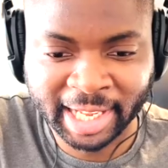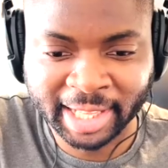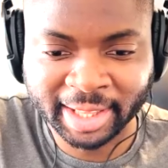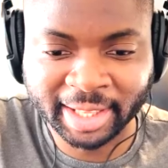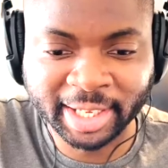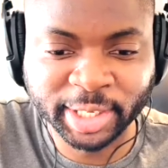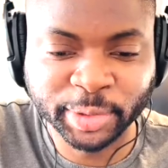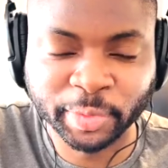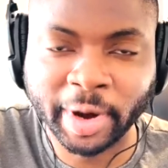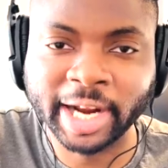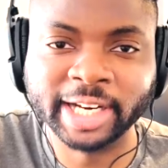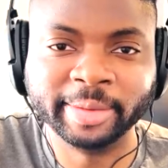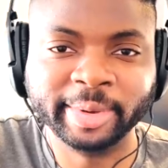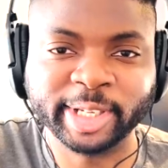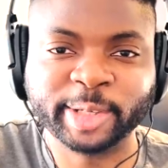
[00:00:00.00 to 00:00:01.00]
These
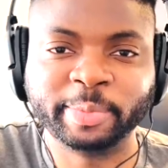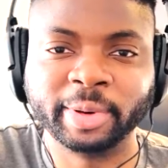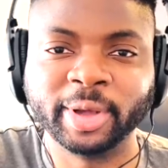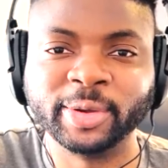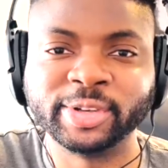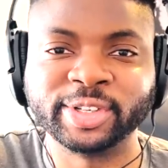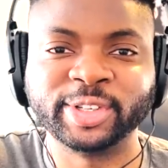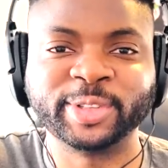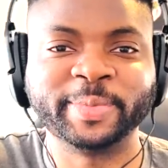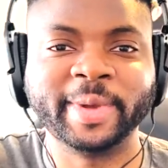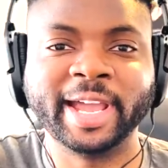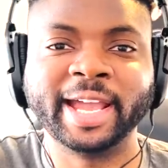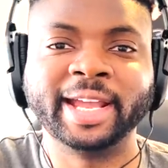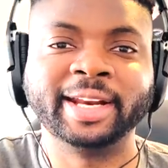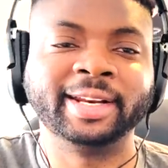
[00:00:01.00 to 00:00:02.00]
random explosions,
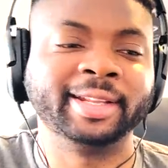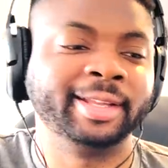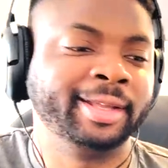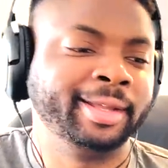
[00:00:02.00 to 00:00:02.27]
man.